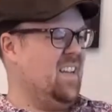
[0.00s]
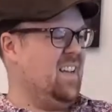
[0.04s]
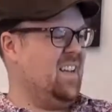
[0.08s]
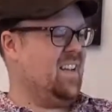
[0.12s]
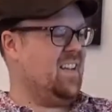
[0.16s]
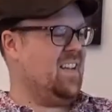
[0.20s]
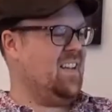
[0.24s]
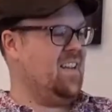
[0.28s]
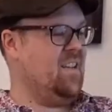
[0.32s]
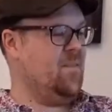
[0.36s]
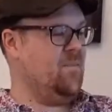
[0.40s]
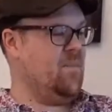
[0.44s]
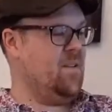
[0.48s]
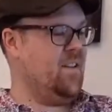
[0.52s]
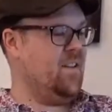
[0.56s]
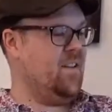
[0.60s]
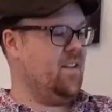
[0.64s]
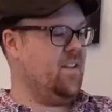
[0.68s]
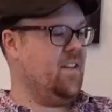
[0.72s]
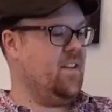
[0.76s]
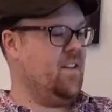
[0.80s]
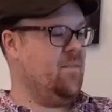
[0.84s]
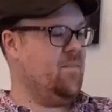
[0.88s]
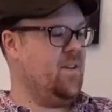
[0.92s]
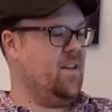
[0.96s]

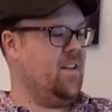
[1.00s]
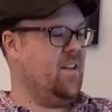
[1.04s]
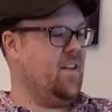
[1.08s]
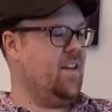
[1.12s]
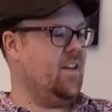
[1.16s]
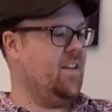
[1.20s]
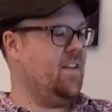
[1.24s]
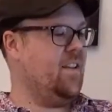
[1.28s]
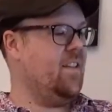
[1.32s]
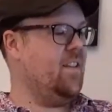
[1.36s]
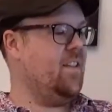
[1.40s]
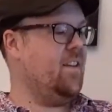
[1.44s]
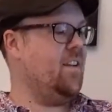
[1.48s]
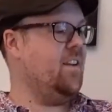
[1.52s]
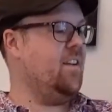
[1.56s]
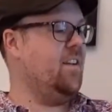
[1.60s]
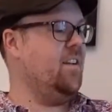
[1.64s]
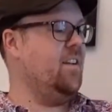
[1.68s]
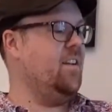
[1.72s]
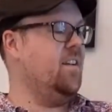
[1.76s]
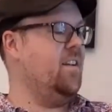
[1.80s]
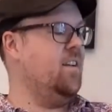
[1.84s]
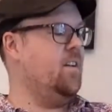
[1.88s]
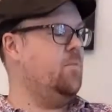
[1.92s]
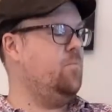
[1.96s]
Come on out of
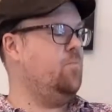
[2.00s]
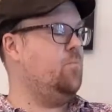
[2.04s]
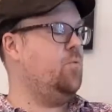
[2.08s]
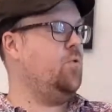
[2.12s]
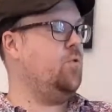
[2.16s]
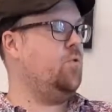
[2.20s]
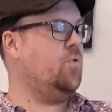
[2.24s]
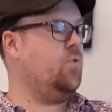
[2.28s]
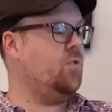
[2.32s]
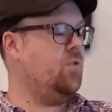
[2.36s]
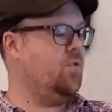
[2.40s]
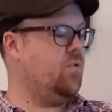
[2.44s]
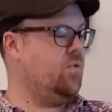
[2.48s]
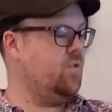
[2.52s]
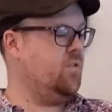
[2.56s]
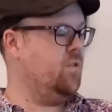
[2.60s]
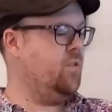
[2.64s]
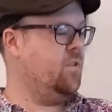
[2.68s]
there. Push.